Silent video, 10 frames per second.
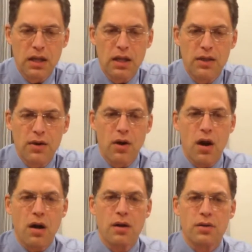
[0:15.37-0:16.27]
there
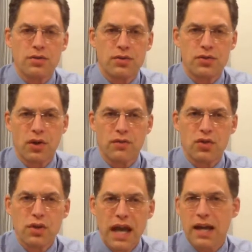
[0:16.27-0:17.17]
are sort of
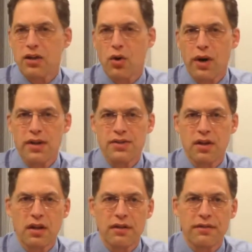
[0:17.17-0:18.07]
two categories
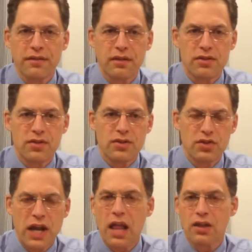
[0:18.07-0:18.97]
of
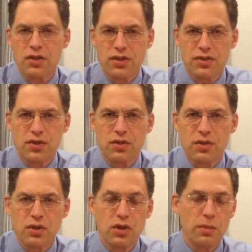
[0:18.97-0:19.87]
challenges
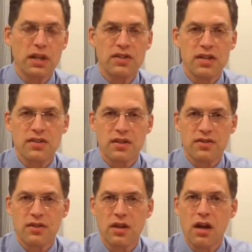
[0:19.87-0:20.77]
to human
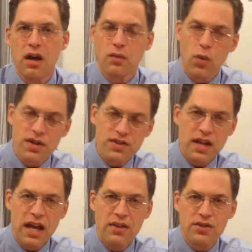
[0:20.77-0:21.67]
existence. On one
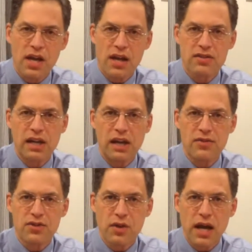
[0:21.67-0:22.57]
side, there's oxidative
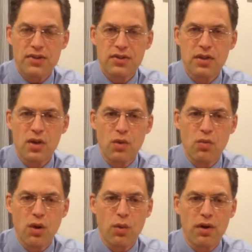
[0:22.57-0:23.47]
stress,
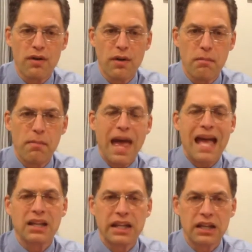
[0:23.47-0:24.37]
where we're
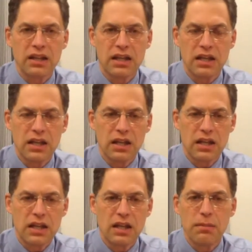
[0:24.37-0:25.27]
battling the
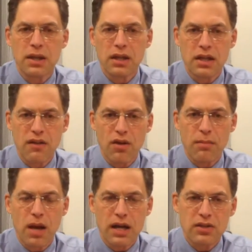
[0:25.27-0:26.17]
inability of our
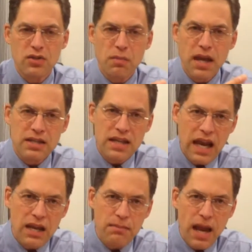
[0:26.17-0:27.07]
body to
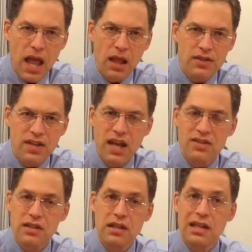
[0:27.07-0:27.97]
maintain balance as
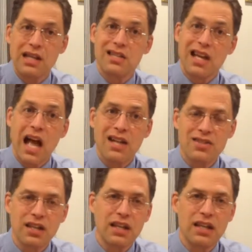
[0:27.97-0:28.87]
it is
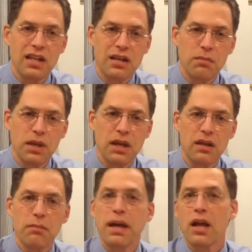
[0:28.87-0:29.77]
constantly being
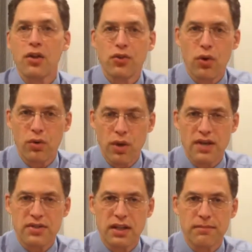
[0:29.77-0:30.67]
compelled toward
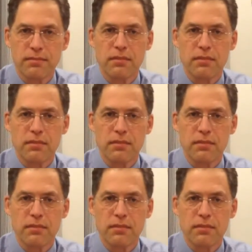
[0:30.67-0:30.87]
rusting.